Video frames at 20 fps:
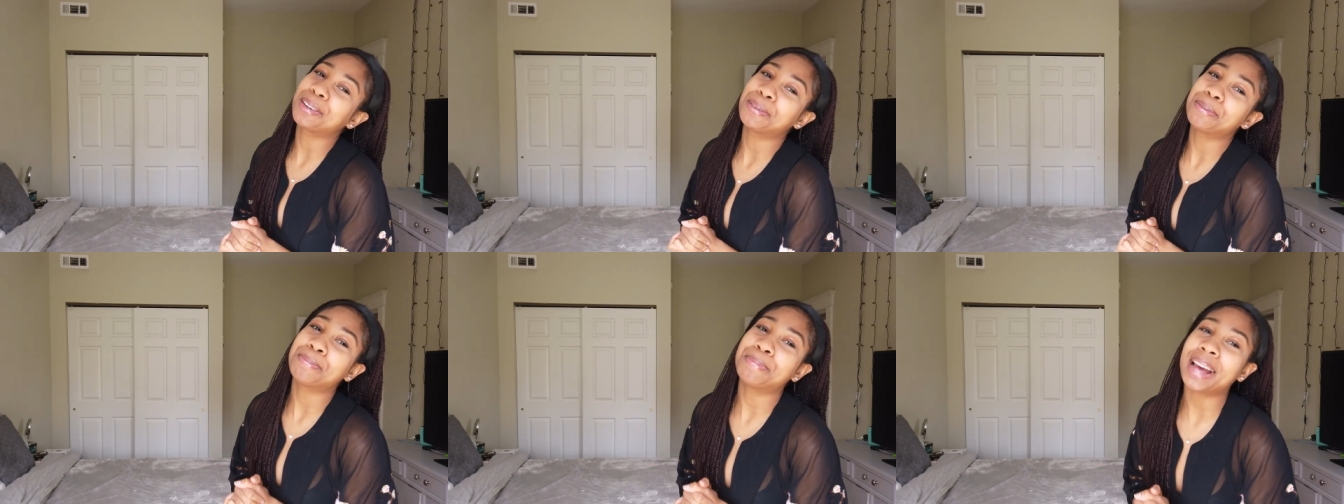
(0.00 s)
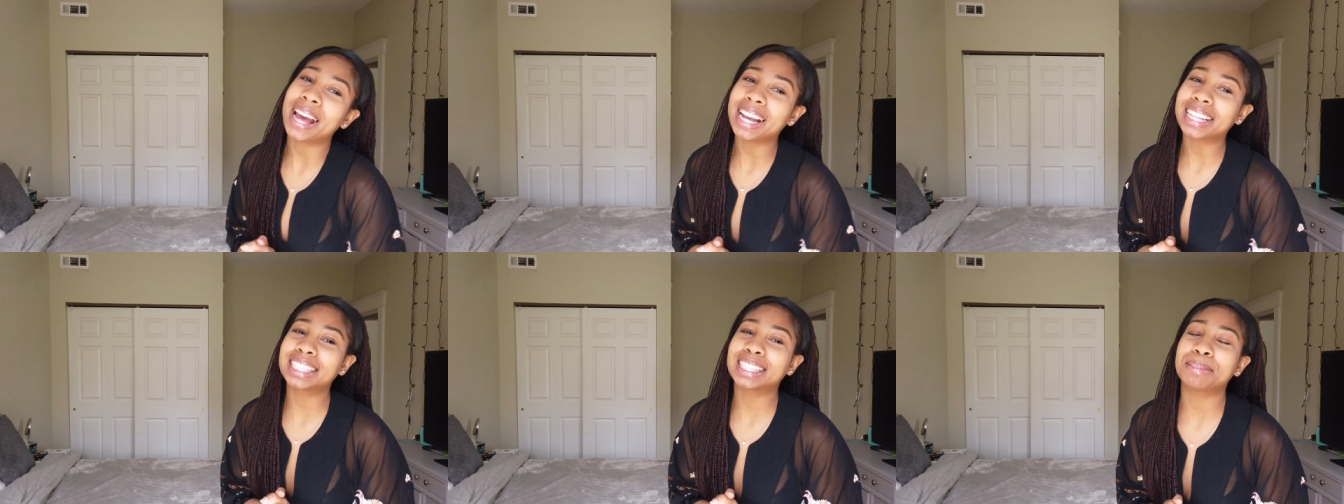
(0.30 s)
welcome
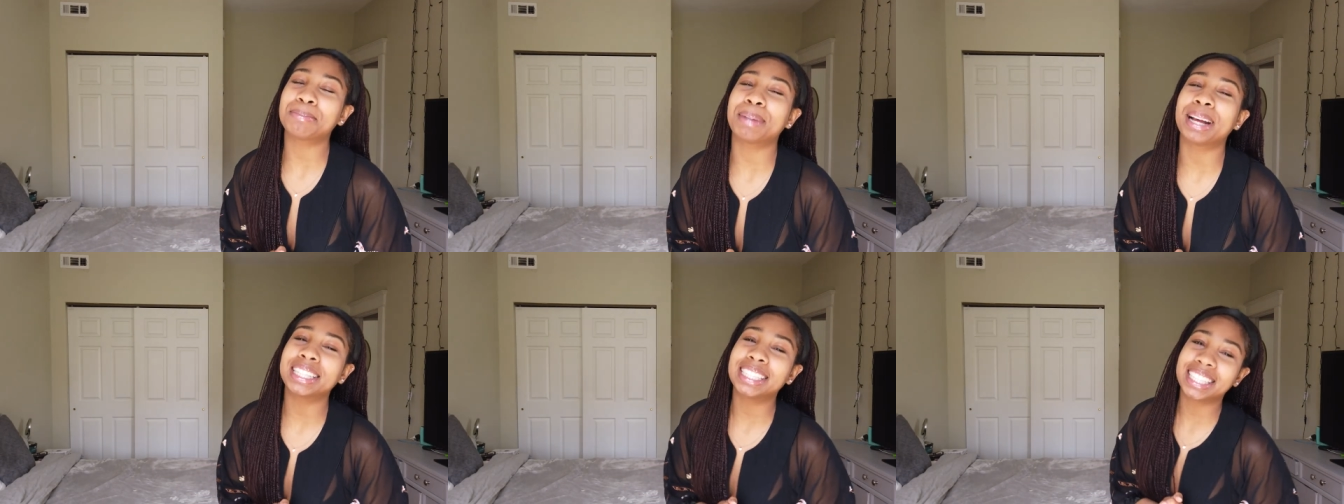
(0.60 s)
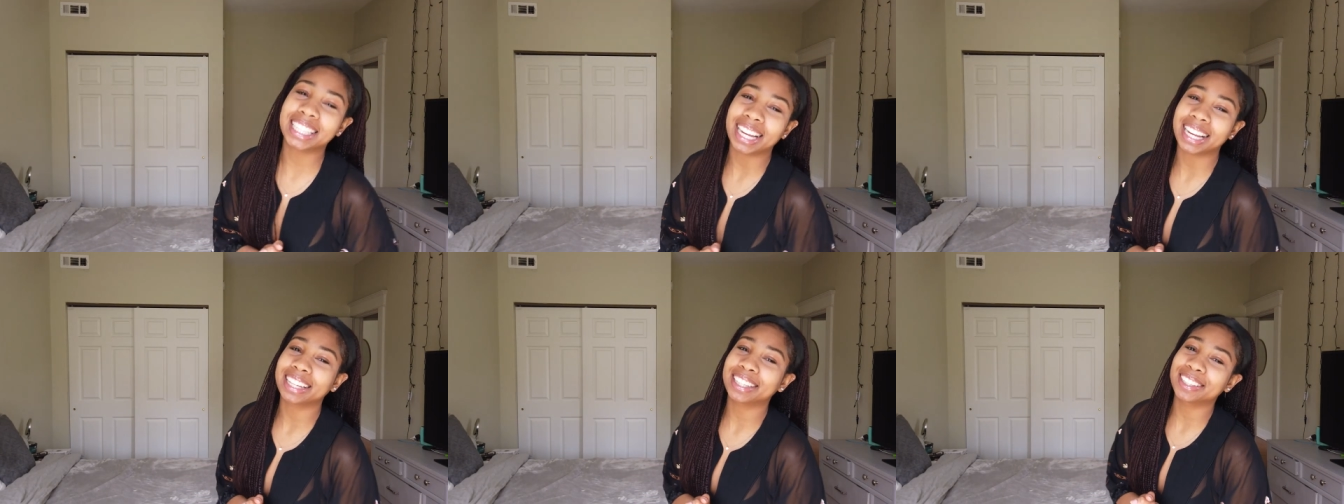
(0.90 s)
back to my
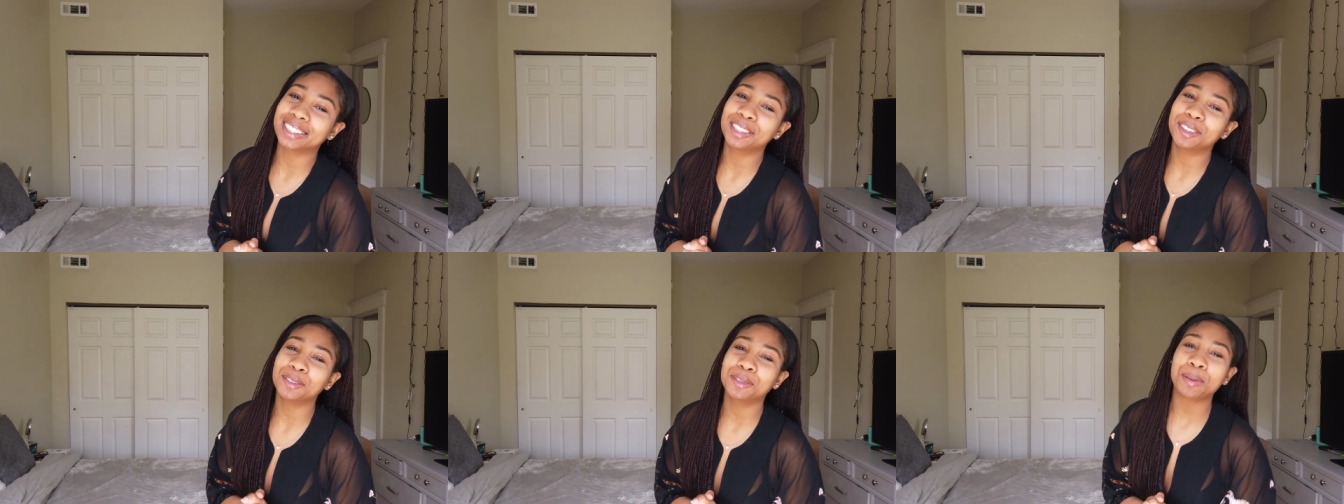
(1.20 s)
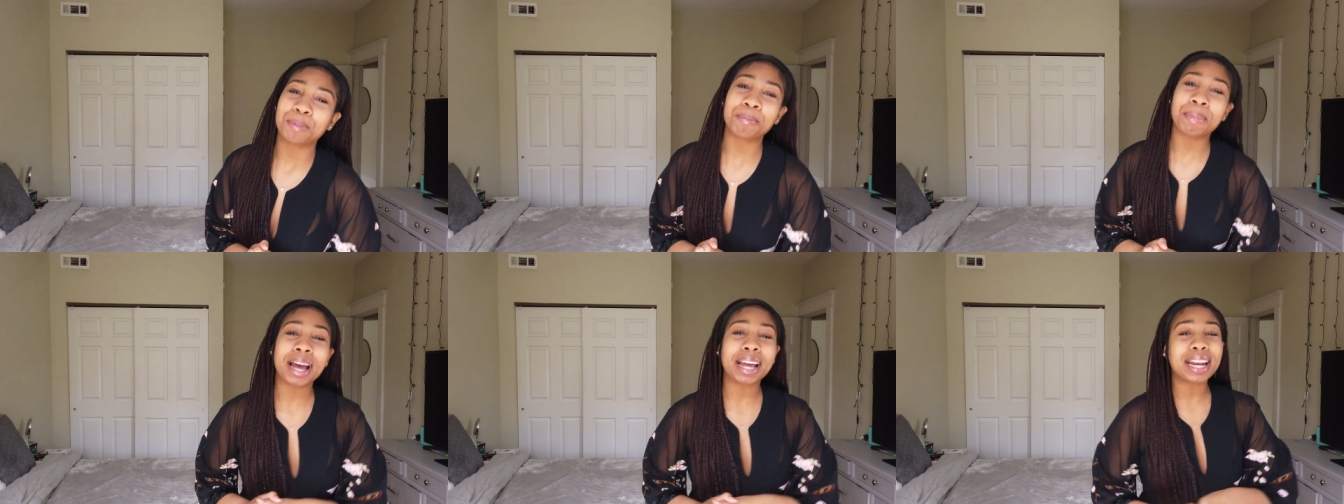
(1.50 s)
channel.
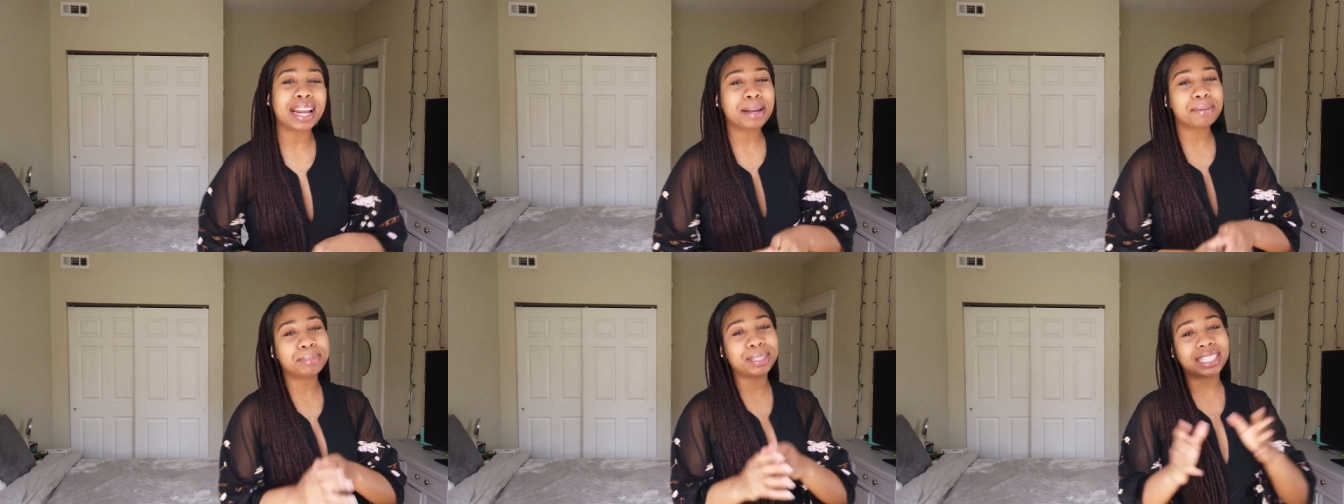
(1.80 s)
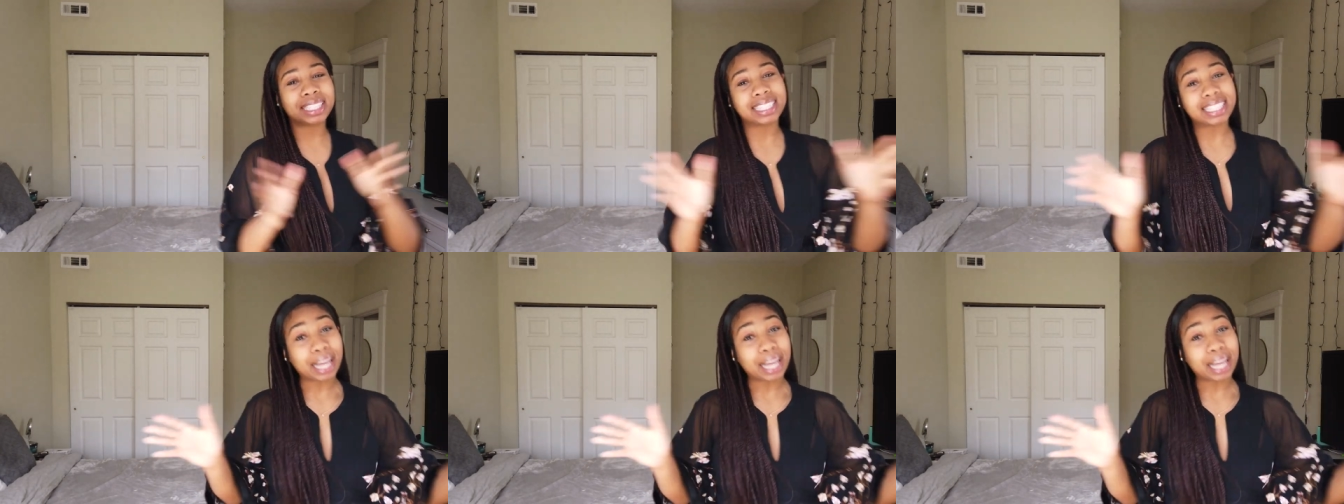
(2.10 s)
My name is